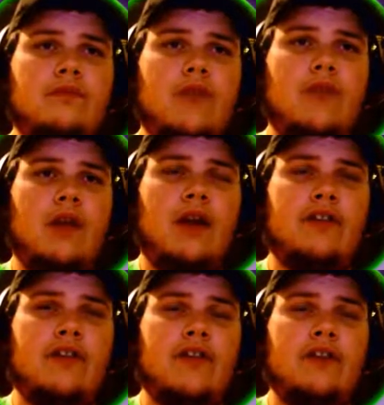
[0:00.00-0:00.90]
Alright,
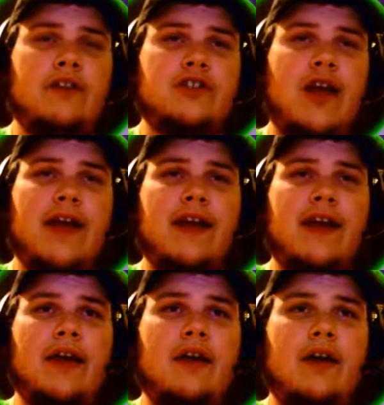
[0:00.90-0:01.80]
so there's a
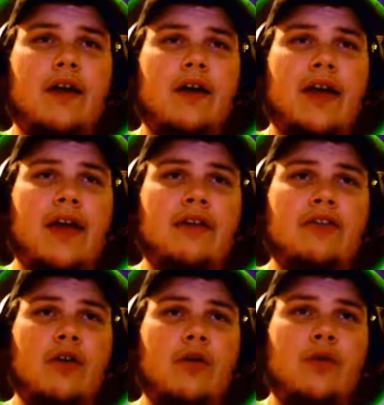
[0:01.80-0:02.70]
Dragonite. Okay,
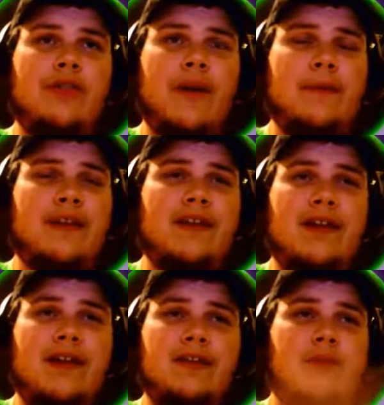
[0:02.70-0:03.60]
so that being the
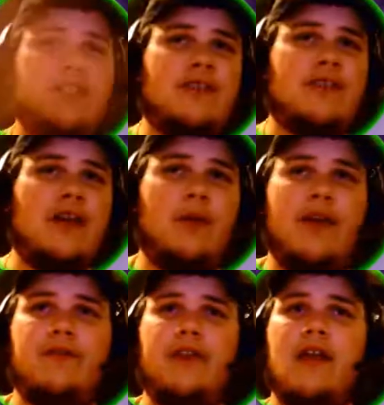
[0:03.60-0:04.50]
case, we have
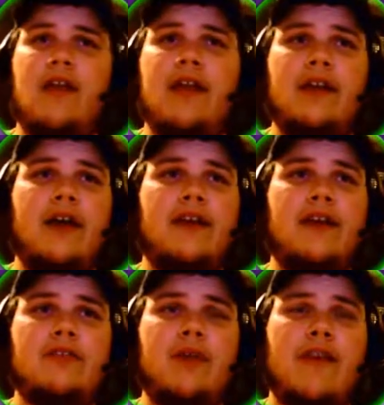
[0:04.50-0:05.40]
free reign,
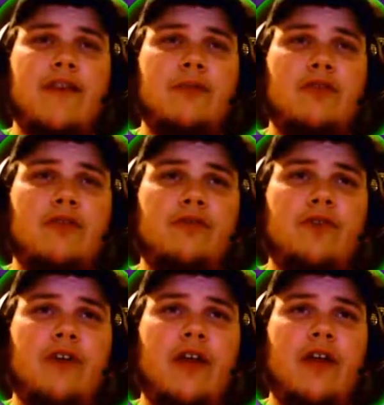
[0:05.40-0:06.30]
guys. We have absolute
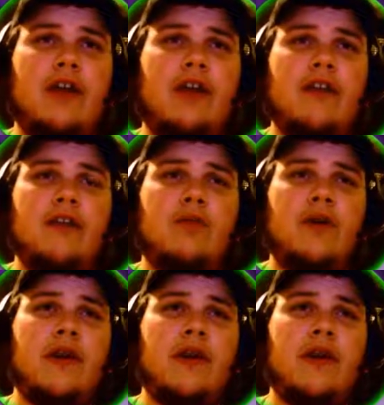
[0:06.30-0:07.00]
free reign on this one.